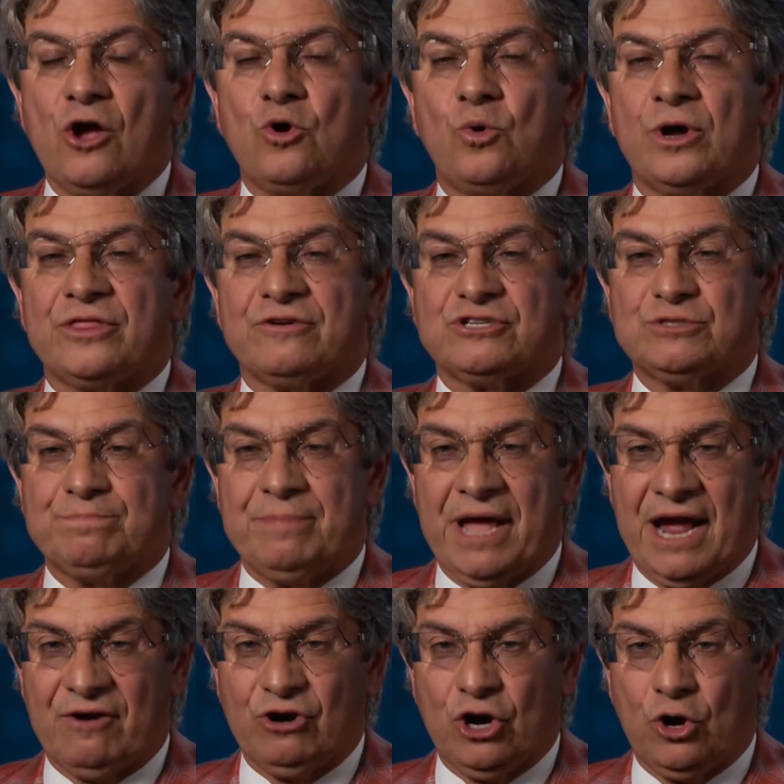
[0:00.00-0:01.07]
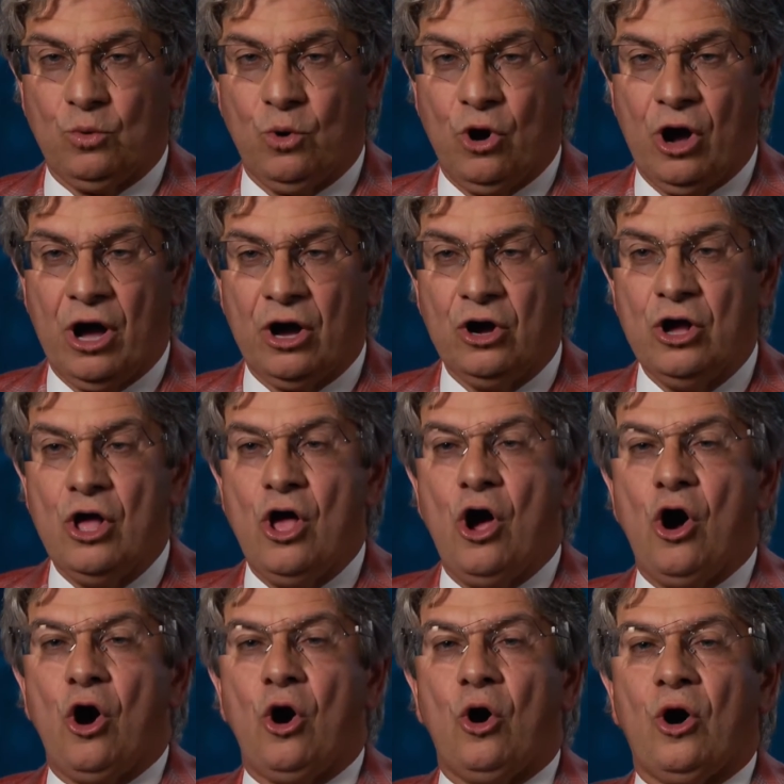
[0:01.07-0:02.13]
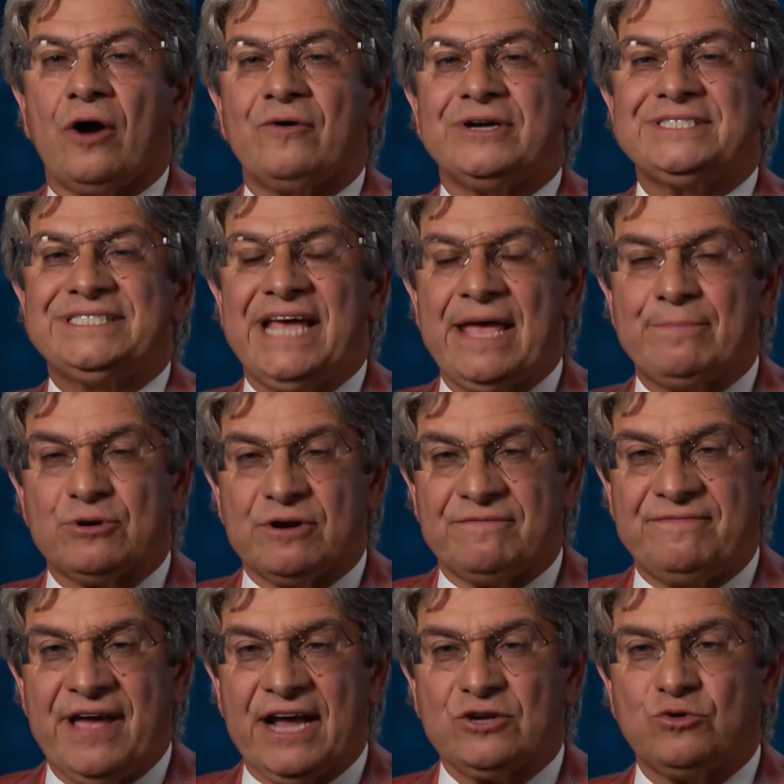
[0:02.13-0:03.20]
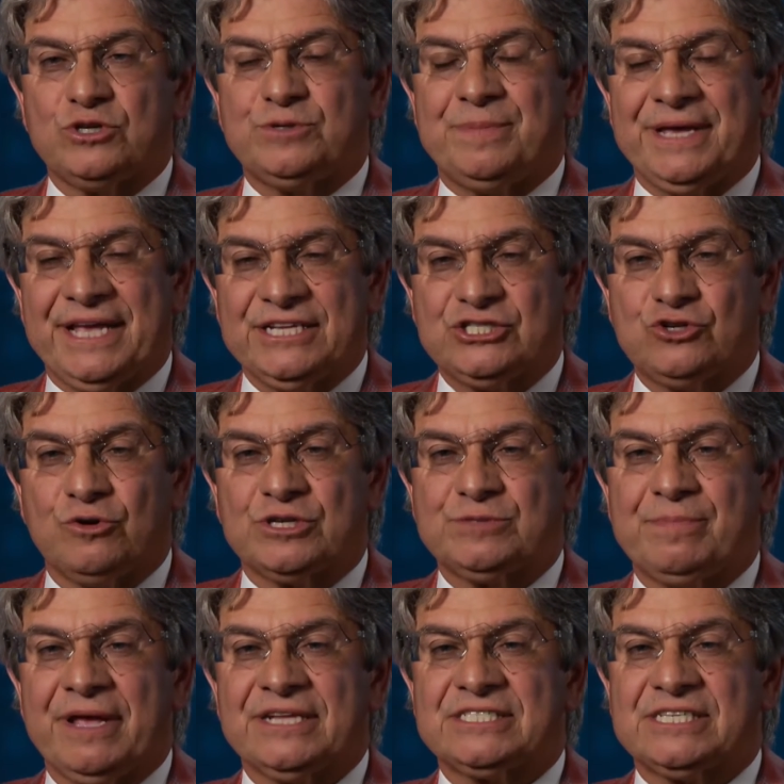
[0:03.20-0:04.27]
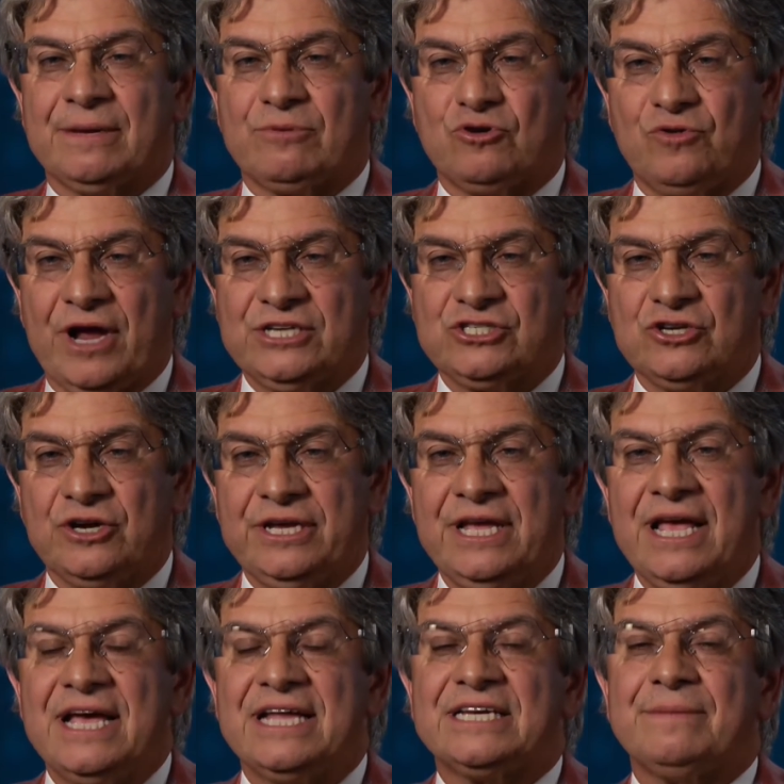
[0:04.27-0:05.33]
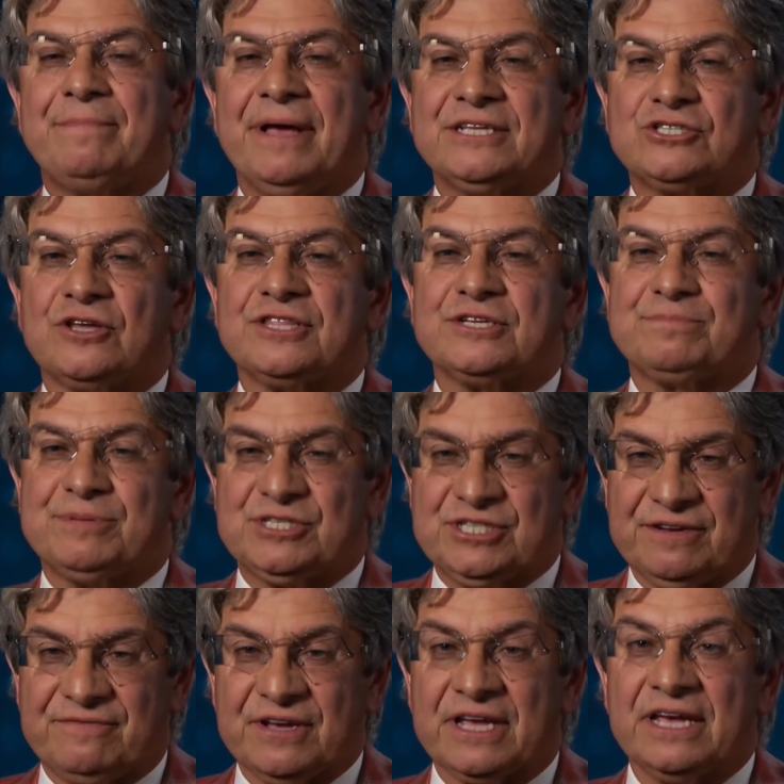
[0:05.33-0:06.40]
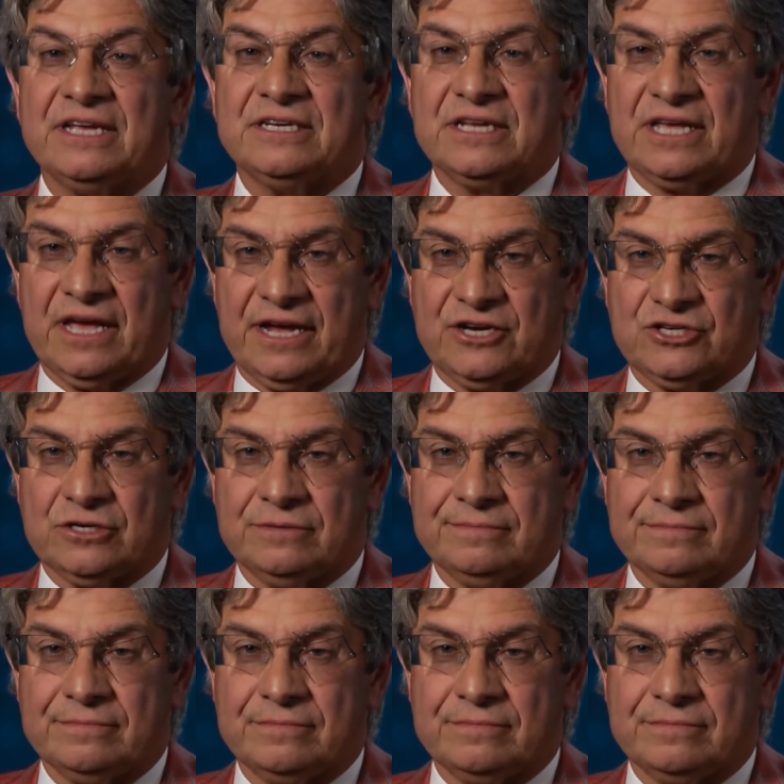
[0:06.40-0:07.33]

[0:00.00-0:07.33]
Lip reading: Whether it's parallel wall or tapered effect, which begins to expand subcrestally, depends on the specific indication.